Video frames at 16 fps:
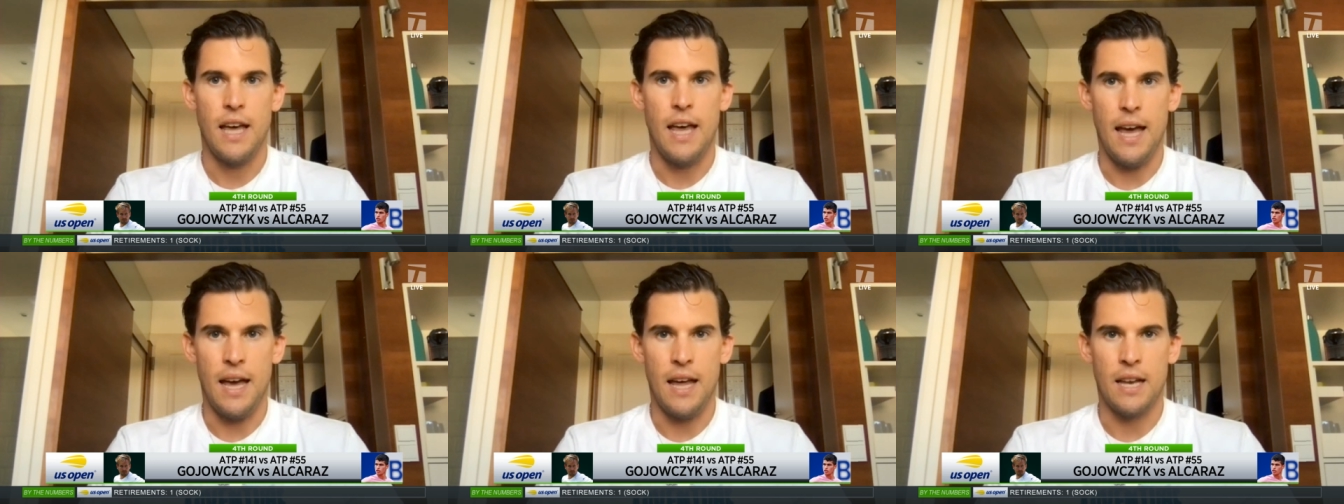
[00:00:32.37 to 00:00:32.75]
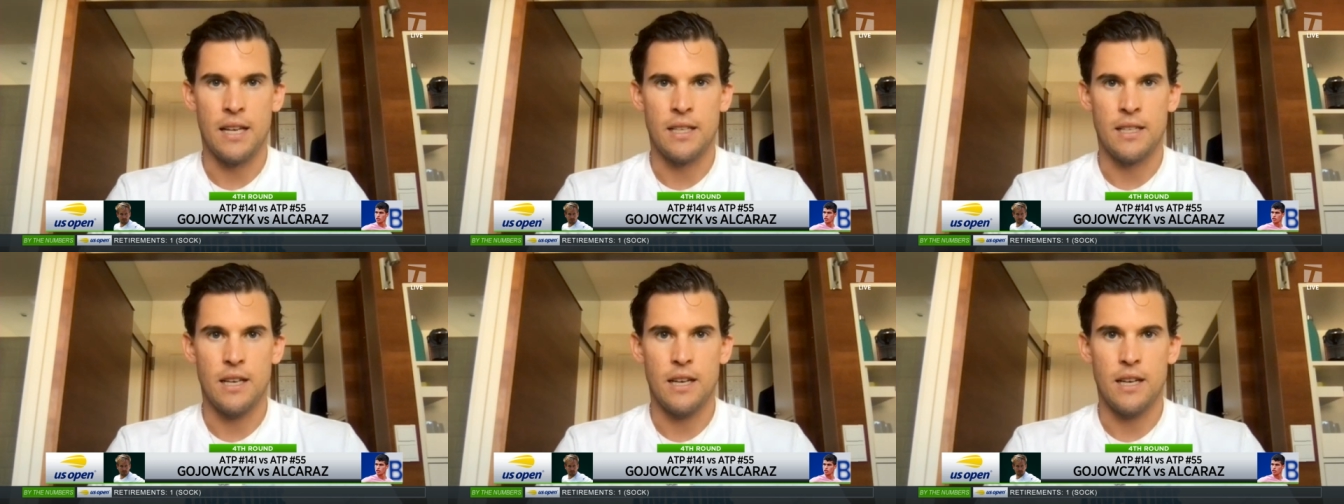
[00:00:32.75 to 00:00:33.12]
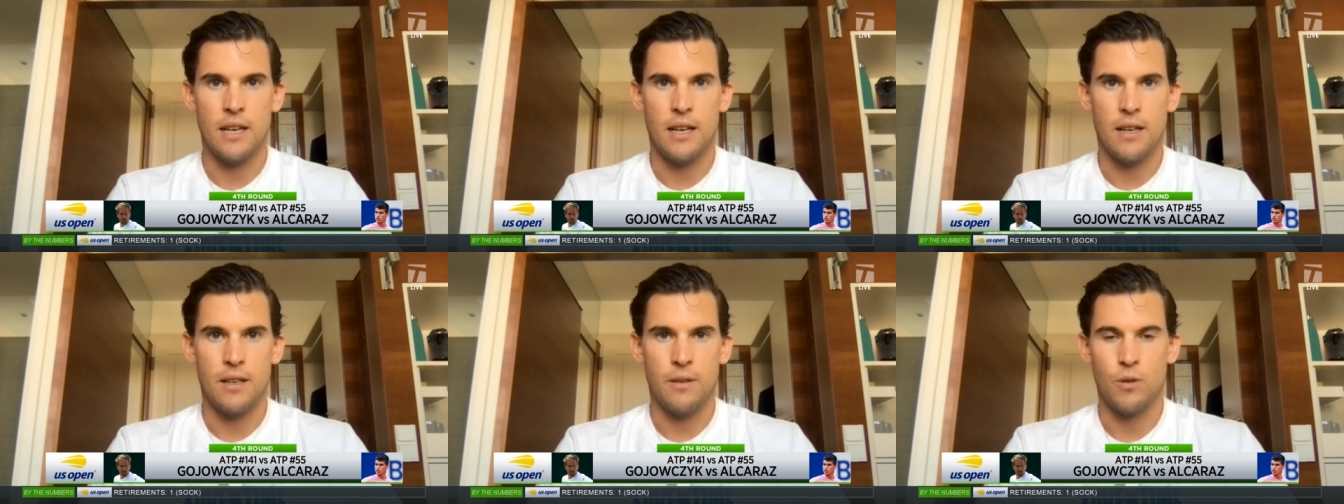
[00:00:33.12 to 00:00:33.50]
and
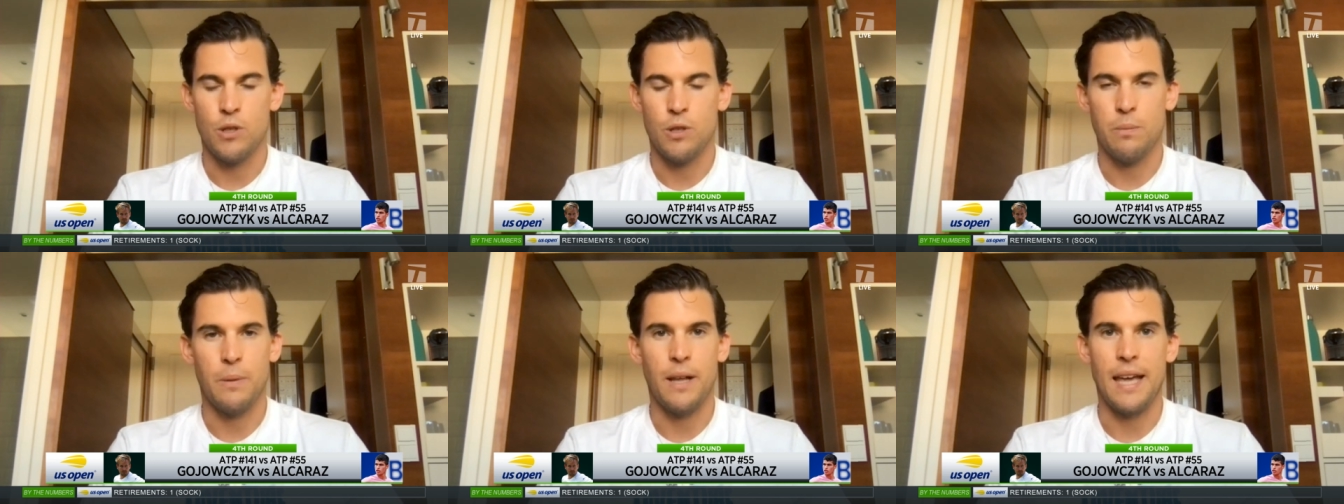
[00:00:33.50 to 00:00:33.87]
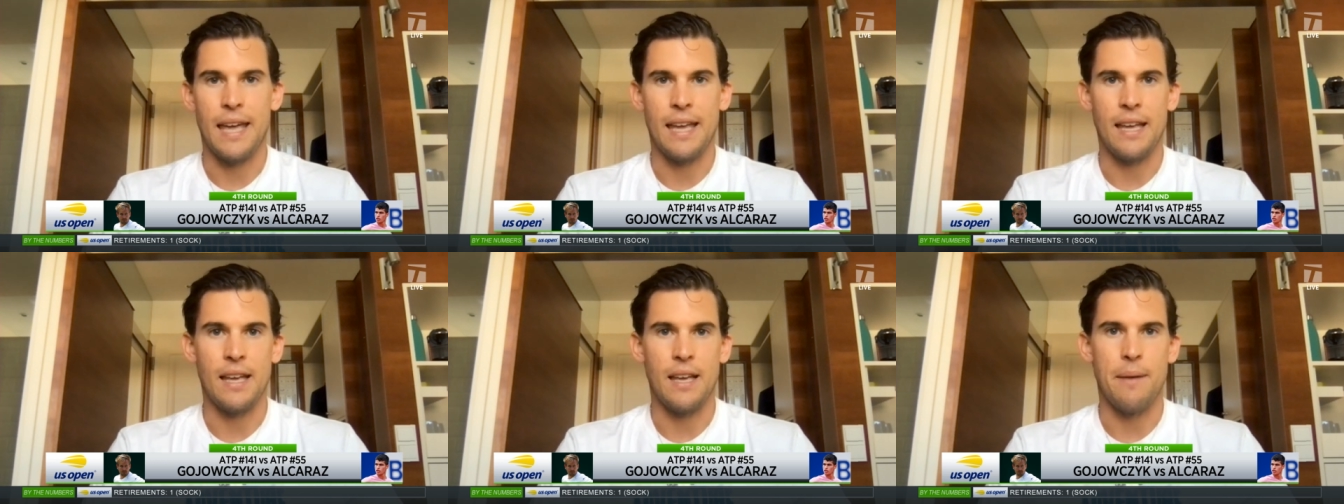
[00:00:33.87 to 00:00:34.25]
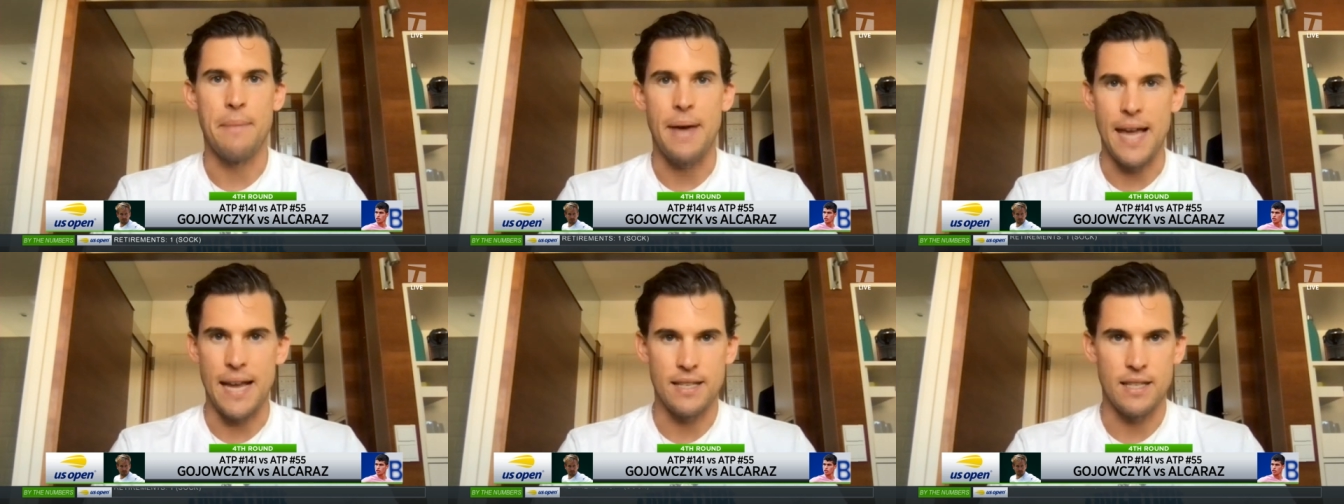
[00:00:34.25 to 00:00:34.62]
uh, he was playing
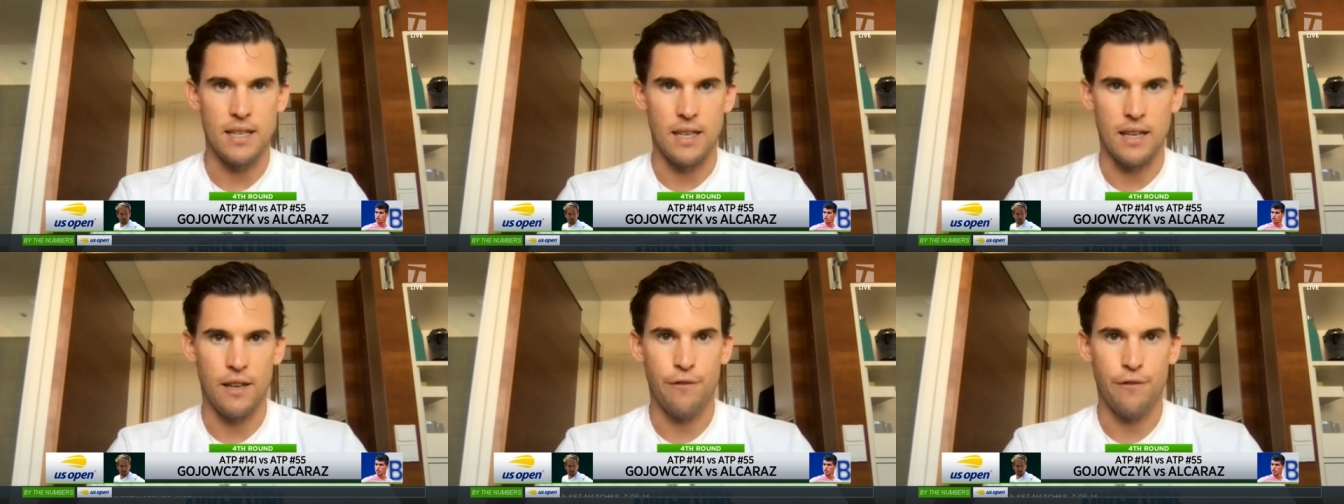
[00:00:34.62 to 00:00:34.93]
amazing.